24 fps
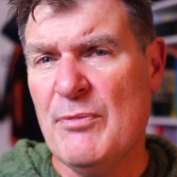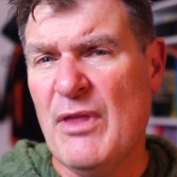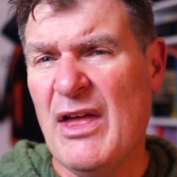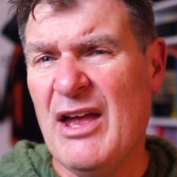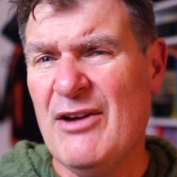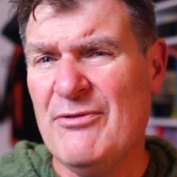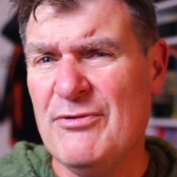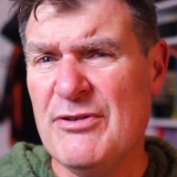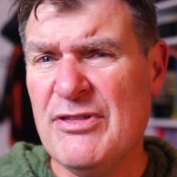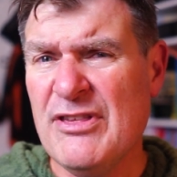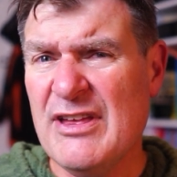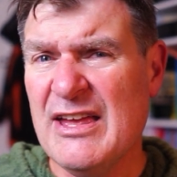
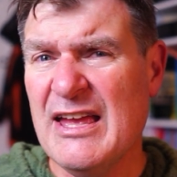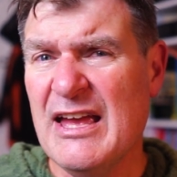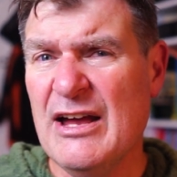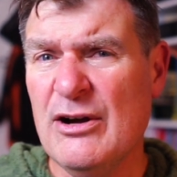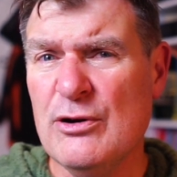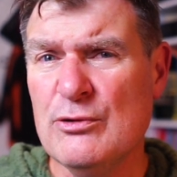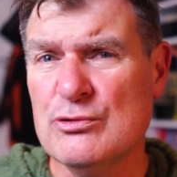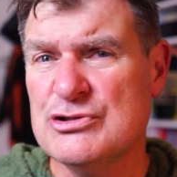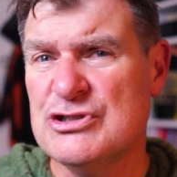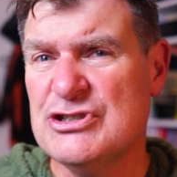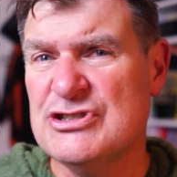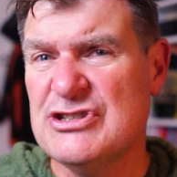Everything
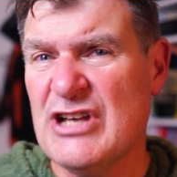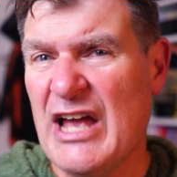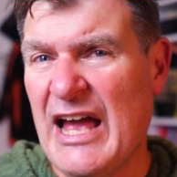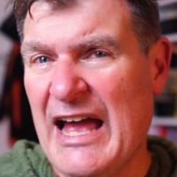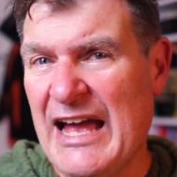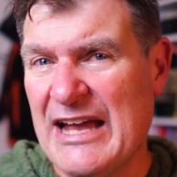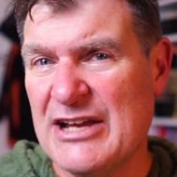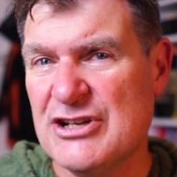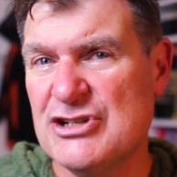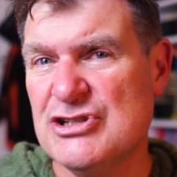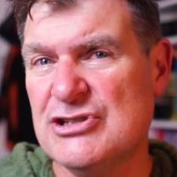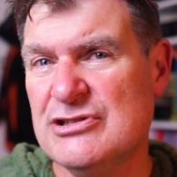else is
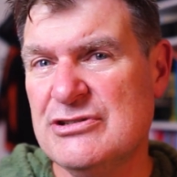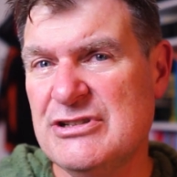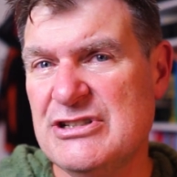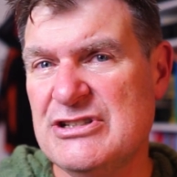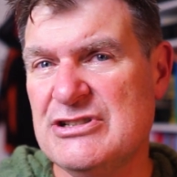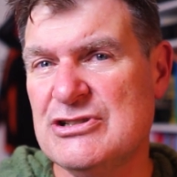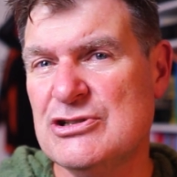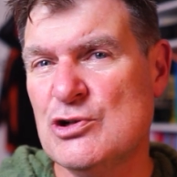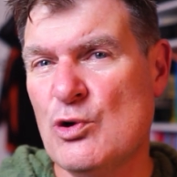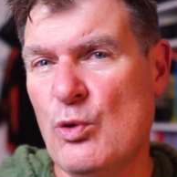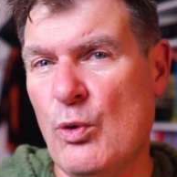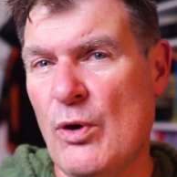actually
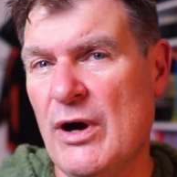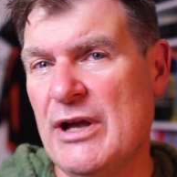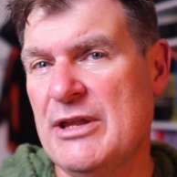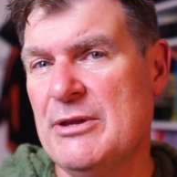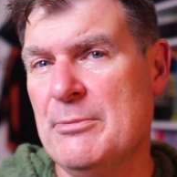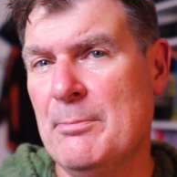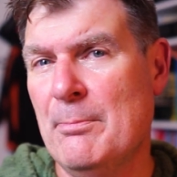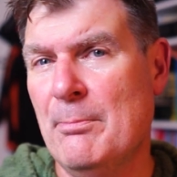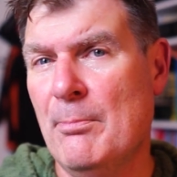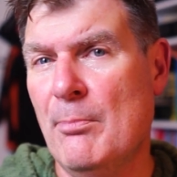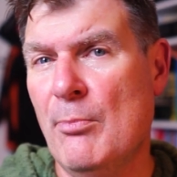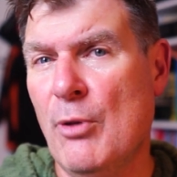
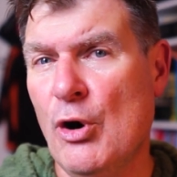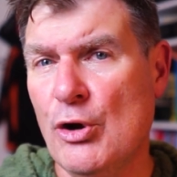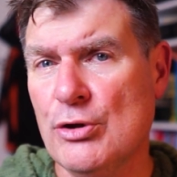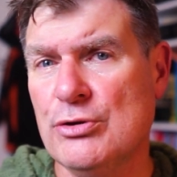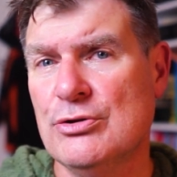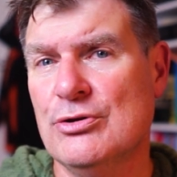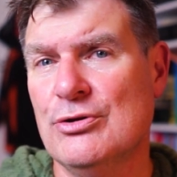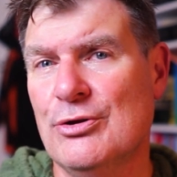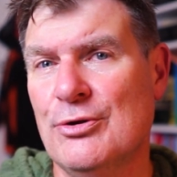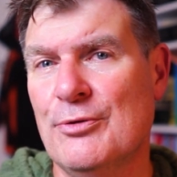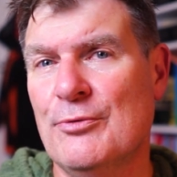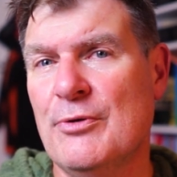quite
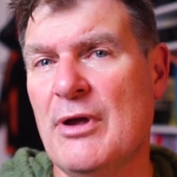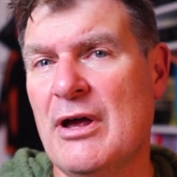modern.